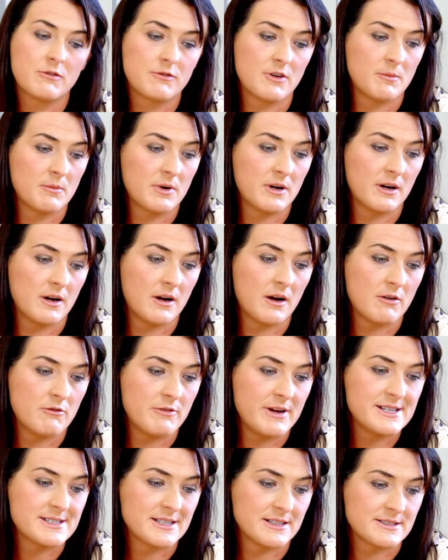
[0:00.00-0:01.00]
from her
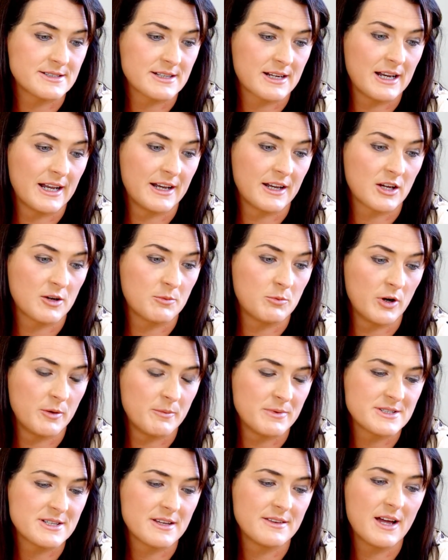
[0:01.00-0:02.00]
recent clinic
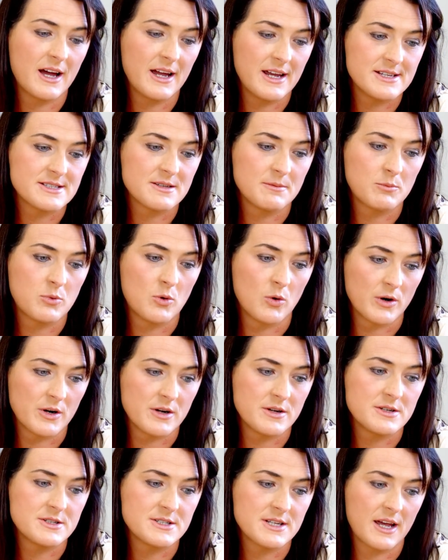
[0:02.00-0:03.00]
appointment, and that is
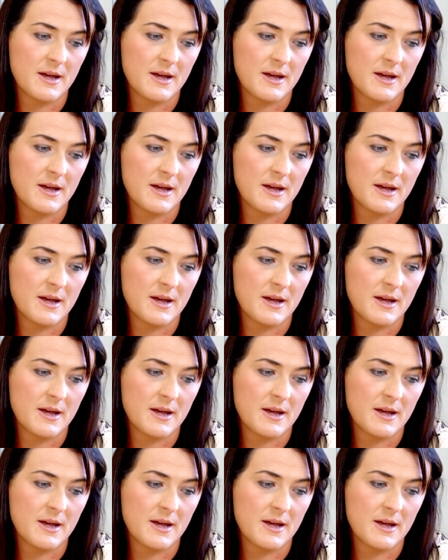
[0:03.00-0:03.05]
important.